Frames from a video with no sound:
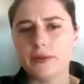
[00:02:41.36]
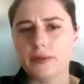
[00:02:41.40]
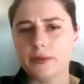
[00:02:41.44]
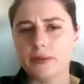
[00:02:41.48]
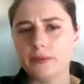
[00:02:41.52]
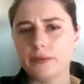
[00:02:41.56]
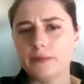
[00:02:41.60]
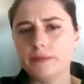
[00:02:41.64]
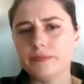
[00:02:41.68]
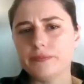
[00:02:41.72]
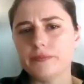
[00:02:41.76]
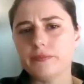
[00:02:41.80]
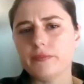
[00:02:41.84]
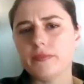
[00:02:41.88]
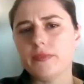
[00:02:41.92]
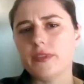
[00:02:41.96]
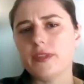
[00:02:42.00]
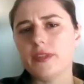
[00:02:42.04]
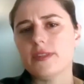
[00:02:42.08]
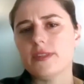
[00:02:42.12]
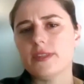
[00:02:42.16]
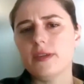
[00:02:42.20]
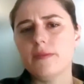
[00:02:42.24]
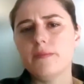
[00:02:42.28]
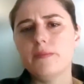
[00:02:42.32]
Michael,
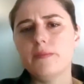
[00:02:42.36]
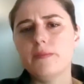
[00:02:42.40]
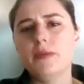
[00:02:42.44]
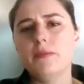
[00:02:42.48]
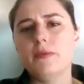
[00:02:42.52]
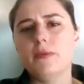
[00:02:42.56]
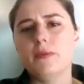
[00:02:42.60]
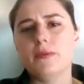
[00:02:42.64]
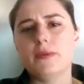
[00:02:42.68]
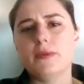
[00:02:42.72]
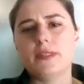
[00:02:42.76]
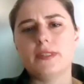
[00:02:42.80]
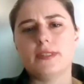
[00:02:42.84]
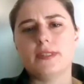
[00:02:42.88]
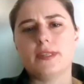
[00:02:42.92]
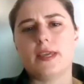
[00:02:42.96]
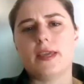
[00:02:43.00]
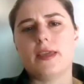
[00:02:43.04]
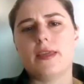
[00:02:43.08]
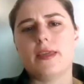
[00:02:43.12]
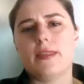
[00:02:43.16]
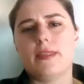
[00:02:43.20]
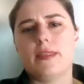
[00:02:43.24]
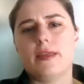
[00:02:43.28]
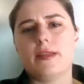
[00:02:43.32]
some people would
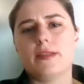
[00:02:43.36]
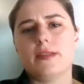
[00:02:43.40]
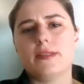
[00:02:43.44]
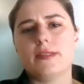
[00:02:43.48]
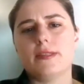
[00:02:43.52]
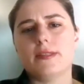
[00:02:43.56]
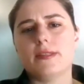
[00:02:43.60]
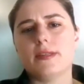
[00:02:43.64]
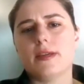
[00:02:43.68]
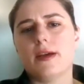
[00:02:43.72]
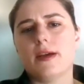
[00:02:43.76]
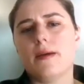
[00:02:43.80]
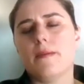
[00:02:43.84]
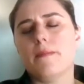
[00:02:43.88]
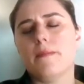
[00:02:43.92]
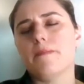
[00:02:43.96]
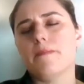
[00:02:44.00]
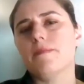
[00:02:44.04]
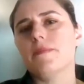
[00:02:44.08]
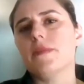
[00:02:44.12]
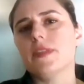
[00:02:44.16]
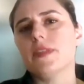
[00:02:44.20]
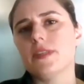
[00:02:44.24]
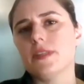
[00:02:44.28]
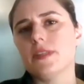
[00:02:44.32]
say that
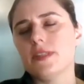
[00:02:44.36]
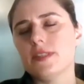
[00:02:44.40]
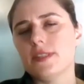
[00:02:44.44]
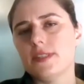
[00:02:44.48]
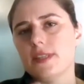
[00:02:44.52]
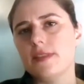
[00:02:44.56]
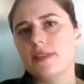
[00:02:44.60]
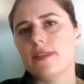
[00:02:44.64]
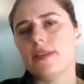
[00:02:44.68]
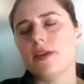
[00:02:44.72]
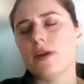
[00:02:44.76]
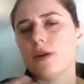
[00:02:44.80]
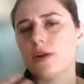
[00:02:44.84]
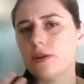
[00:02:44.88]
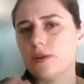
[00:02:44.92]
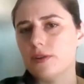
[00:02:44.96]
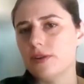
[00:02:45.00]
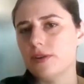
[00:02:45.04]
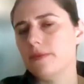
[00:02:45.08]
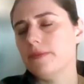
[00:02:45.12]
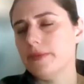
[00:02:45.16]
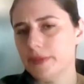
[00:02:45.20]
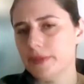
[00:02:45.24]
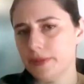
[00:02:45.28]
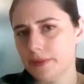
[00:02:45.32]
there are
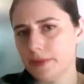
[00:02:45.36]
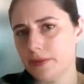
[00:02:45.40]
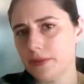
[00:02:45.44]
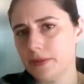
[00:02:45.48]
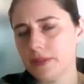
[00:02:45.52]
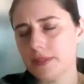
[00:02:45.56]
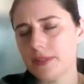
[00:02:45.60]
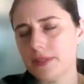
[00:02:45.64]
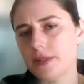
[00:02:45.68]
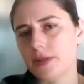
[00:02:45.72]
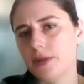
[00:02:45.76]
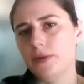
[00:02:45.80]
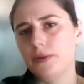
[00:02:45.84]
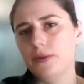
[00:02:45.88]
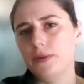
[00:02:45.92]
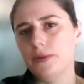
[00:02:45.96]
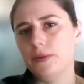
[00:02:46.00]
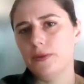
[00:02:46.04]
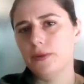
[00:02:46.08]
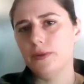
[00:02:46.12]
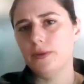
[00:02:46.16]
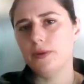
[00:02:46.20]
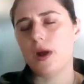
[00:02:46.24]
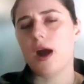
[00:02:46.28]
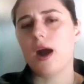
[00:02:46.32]
criminals
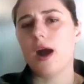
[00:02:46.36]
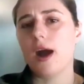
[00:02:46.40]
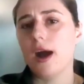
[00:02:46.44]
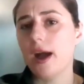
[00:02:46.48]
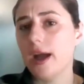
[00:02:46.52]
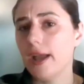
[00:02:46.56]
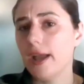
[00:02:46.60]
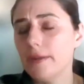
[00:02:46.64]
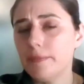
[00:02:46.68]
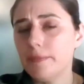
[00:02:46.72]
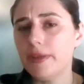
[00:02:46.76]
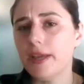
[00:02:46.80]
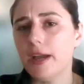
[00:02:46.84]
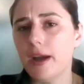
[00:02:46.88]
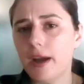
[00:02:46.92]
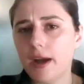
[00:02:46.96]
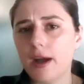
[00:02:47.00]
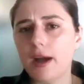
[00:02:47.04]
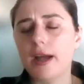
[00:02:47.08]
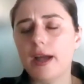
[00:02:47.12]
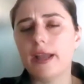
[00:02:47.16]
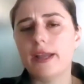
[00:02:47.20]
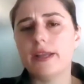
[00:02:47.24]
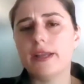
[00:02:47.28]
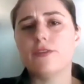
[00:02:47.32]
who hide
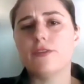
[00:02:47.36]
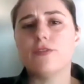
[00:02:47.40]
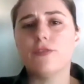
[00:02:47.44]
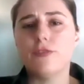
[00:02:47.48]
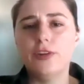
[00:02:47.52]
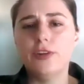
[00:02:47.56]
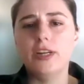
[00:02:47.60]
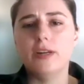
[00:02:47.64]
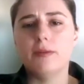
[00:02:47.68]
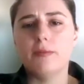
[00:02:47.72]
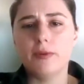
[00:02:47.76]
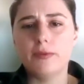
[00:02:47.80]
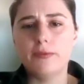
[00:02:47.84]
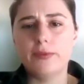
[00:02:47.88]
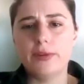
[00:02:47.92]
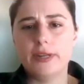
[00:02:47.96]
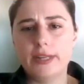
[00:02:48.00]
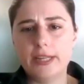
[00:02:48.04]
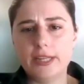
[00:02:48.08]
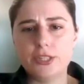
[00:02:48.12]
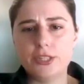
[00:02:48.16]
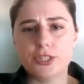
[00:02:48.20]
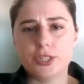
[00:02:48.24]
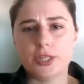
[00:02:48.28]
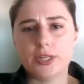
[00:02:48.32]
behind freedom of
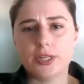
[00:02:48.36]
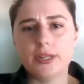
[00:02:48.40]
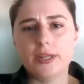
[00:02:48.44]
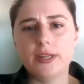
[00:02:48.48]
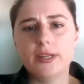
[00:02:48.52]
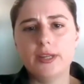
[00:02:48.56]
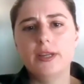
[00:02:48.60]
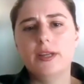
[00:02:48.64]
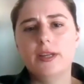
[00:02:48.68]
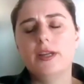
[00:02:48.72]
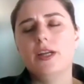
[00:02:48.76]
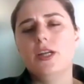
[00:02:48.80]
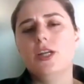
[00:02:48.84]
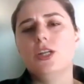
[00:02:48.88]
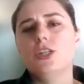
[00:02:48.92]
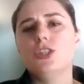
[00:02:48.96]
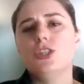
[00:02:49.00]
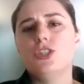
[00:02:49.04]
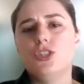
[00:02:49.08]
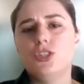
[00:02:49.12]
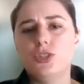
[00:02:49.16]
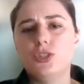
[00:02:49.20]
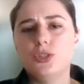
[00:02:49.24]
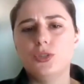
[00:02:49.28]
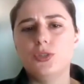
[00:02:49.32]
religion
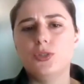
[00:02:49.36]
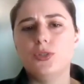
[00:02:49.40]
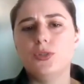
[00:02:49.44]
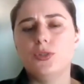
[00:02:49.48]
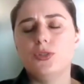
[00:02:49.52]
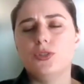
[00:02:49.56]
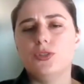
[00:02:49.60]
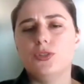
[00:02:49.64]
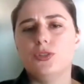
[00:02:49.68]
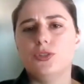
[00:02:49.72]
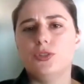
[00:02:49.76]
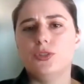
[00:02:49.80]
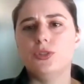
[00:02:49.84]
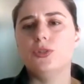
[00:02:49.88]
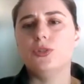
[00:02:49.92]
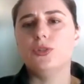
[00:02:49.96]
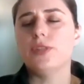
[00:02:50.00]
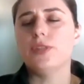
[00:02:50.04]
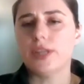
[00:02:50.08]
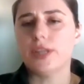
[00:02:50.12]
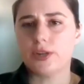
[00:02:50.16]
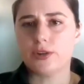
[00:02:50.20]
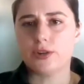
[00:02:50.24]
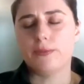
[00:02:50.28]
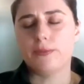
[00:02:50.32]
to do
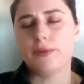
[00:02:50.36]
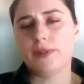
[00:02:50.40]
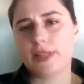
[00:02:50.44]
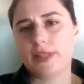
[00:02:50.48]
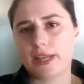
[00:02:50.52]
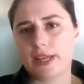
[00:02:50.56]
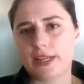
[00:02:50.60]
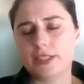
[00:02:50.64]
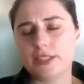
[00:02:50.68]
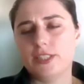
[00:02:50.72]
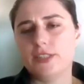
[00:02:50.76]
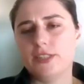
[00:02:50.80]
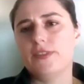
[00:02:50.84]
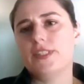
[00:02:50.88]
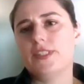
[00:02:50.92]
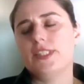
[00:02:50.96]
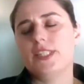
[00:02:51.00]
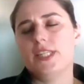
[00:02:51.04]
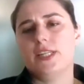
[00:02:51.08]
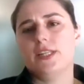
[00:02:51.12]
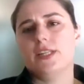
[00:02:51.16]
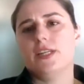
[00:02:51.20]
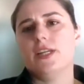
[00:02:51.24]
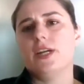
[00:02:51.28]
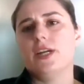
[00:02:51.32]
their criminal
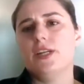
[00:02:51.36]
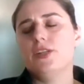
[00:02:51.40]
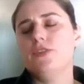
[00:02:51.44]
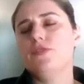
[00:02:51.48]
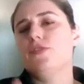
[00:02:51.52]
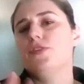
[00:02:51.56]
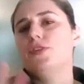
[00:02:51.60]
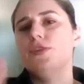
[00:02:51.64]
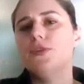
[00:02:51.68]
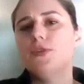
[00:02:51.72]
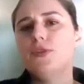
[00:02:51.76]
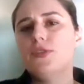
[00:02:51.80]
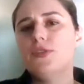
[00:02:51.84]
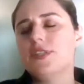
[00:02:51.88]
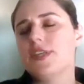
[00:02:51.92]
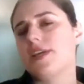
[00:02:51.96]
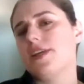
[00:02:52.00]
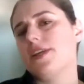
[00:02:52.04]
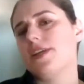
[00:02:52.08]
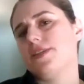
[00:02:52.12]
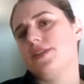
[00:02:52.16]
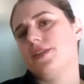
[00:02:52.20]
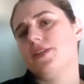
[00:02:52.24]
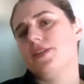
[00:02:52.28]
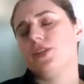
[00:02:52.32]
activity and kind of use that
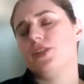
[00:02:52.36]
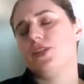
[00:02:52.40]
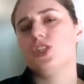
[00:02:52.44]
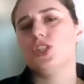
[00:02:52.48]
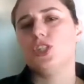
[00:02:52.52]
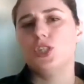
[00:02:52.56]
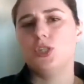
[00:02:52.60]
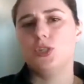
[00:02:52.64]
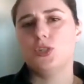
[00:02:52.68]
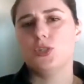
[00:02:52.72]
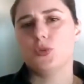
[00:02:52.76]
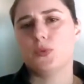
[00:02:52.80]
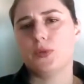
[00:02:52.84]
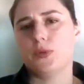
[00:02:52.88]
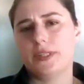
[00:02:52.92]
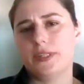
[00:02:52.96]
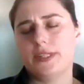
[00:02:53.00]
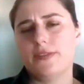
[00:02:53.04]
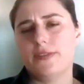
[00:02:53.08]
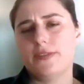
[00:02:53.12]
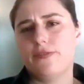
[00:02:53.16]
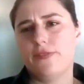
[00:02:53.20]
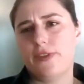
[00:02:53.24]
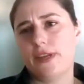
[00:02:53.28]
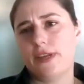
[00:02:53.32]
as an excuse or a
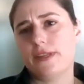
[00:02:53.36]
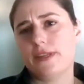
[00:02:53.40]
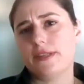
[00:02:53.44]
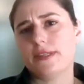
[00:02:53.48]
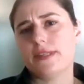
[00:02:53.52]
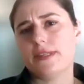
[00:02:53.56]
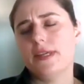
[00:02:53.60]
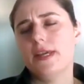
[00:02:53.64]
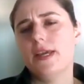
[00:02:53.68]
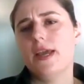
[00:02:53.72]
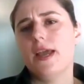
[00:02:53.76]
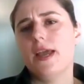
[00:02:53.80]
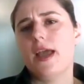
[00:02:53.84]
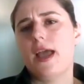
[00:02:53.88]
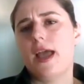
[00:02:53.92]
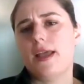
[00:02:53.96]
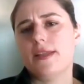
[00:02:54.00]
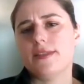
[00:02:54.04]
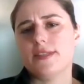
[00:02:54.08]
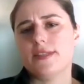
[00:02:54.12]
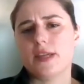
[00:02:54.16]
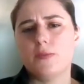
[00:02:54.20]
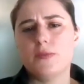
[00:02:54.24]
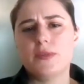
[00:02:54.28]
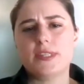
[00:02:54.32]
defense.
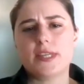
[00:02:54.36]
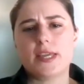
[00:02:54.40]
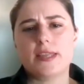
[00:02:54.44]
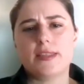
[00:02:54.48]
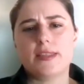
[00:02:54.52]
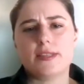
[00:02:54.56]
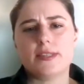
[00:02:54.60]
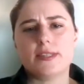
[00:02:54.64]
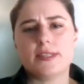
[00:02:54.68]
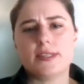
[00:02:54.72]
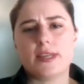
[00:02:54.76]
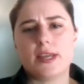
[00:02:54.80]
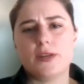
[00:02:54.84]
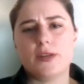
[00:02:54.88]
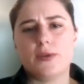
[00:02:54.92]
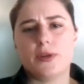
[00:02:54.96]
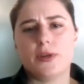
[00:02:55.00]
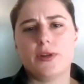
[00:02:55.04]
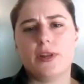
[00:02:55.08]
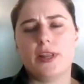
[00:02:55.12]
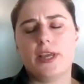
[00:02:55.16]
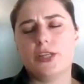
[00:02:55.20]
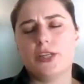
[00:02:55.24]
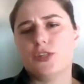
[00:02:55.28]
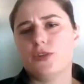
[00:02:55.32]
And some would say that state
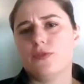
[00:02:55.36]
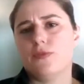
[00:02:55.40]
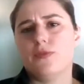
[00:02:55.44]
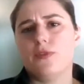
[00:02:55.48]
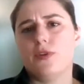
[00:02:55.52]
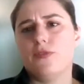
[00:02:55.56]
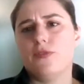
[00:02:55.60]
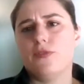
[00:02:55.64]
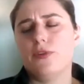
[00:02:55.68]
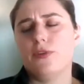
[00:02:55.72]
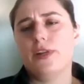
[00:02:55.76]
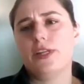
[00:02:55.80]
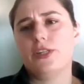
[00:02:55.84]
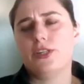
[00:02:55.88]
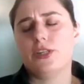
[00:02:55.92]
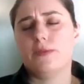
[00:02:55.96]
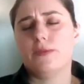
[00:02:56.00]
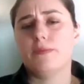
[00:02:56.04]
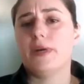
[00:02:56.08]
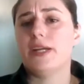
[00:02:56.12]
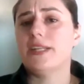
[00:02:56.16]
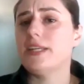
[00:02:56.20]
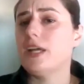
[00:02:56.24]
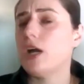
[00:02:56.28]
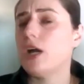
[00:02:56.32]
regulation of religion
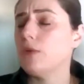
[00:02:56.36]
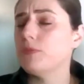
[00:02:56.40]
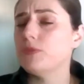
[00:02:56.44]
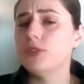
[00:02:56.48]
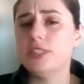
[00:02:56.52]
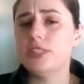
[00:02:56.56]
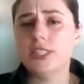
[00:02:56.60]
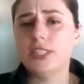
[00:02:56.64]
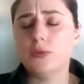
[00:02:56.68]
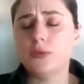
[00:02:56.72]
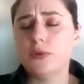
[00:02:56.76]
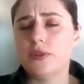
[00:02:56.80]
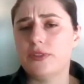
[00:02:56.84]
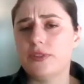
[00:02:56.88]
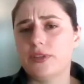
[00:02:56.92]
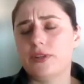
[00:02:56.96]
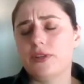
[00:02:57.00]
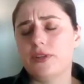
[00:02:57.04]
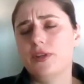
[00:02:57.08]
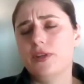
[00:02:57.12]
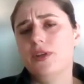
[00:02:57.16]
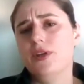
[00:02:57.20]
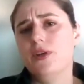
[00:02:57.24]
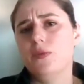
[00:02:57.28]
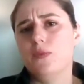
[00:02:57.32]
might help to deal with it.
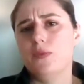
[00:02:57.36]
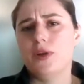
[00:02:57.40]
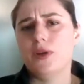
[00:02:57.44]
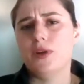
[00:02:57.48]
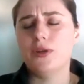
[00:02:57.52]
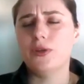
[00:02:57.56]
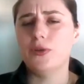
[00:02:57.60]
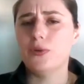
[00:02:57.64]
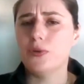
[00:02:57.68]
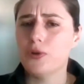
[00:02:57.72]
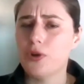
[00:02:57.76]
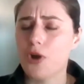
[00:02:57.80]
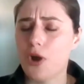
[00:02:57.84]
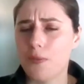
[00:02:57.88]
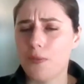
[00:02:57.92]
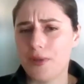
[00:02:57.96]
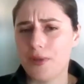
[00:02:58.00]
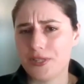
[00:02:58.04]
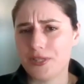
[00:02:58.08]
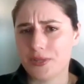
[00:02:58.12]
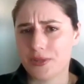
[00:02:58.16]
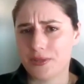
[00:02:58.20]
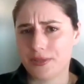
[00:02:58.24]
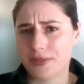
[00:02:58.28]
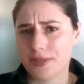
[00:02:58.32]
What are your
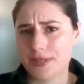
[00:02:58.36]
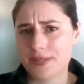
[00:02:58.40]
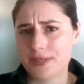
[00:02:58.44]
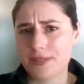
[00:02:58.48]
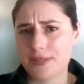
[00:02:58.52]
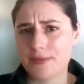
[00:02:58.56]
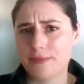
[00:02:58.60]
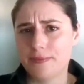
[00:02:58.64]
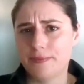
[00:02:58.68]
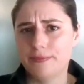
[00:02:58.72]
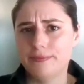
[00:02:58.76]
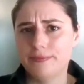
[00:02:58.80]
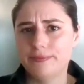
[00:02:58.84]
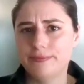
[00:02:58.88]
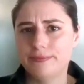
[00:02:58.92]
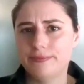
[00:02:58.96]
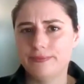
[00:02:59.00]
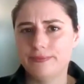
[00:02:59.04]
comments on this?